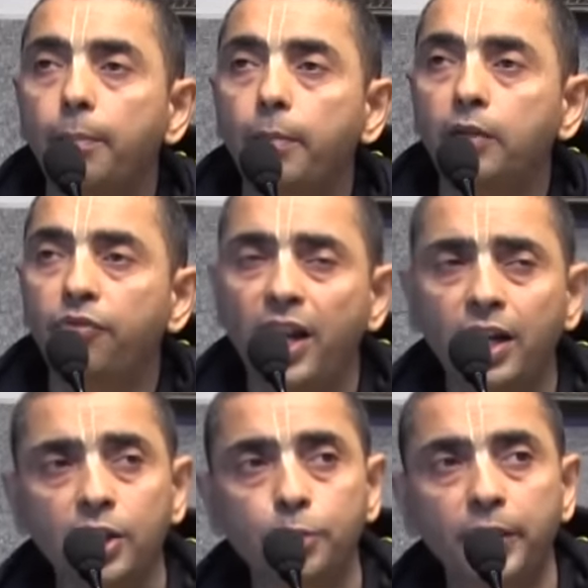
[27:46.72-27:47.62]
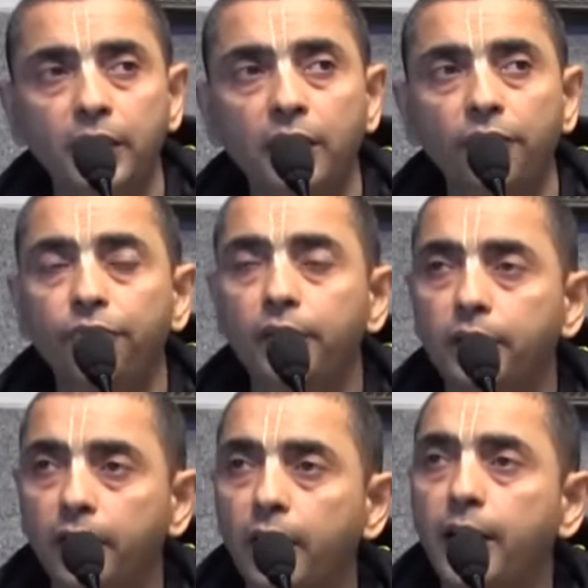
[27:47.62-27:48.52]
But frankly speaking, if
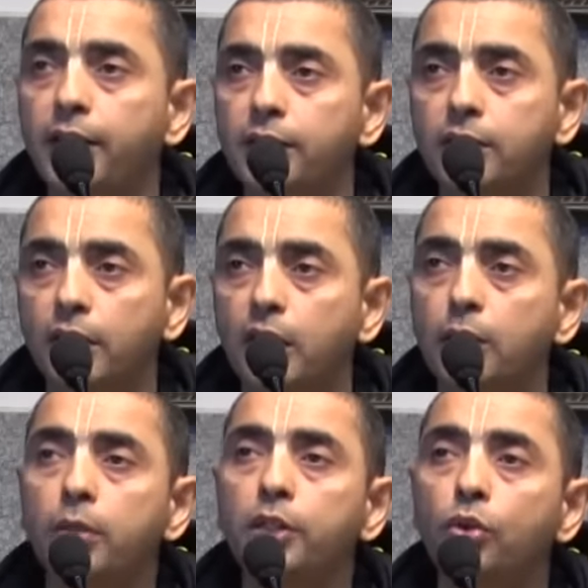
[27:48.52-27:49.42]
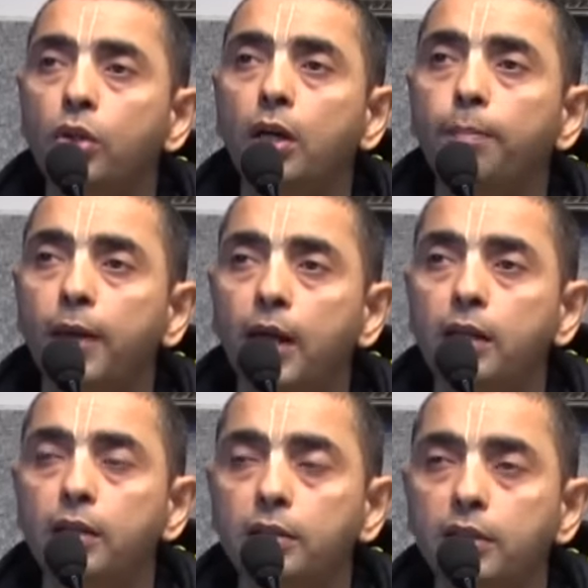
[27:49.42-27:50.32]
we realize the karma yoga
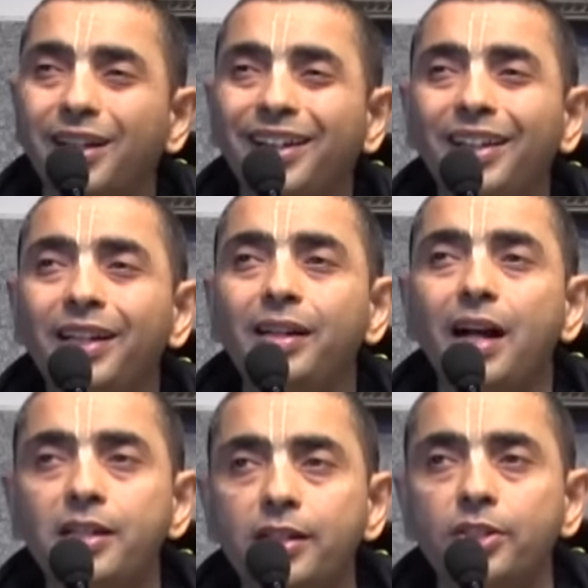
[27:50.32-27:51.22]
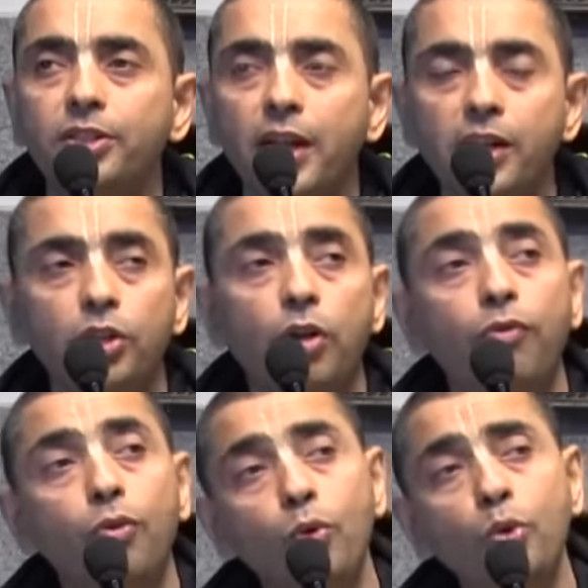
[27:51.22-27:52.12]
part, the clear understanding
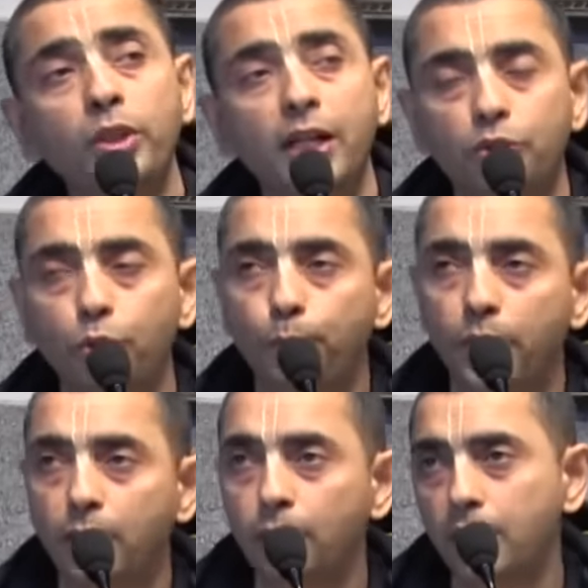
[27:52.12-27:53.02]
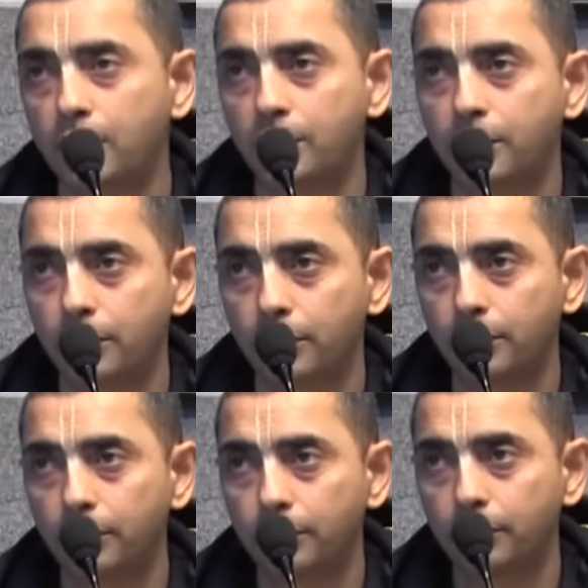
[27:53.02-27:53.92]
of who that Supreme is,
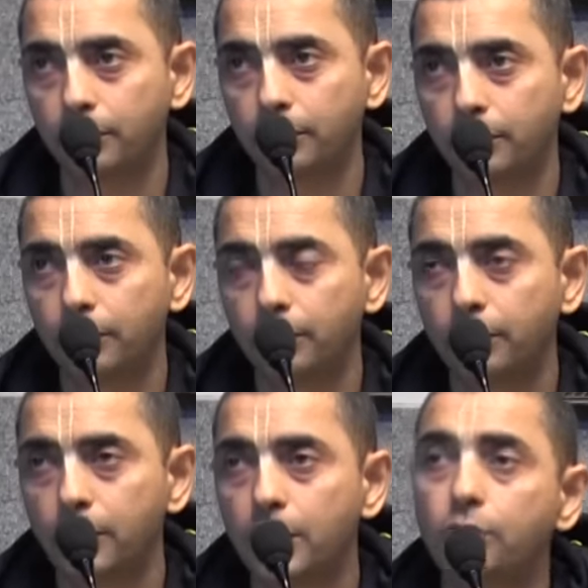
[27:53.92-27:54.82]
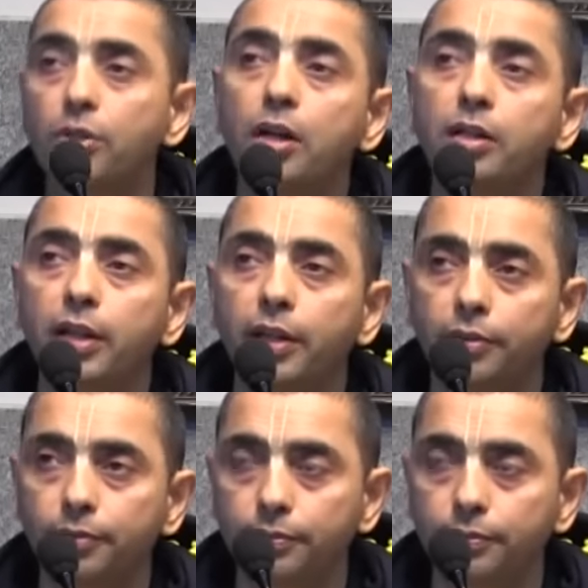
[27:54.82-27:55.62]
is not there.